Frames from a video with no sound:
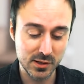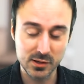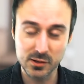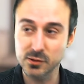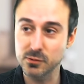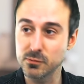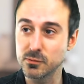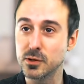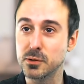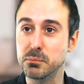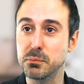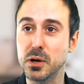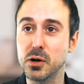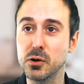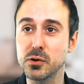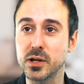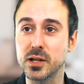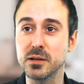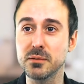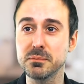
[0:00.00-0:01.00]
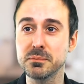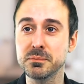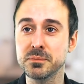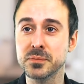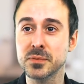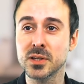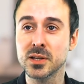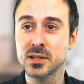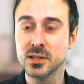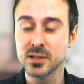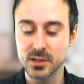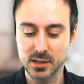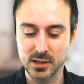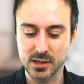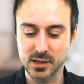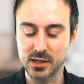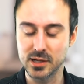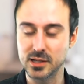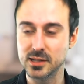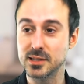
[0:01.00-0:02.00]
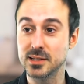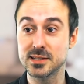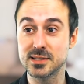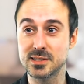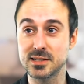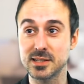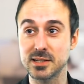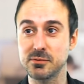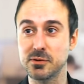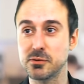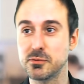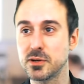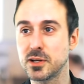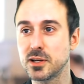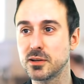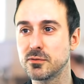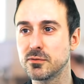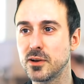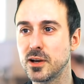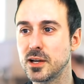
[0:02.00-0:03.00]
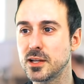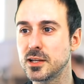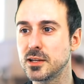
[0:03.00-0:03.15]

The word bogan uh, let's see what we can find.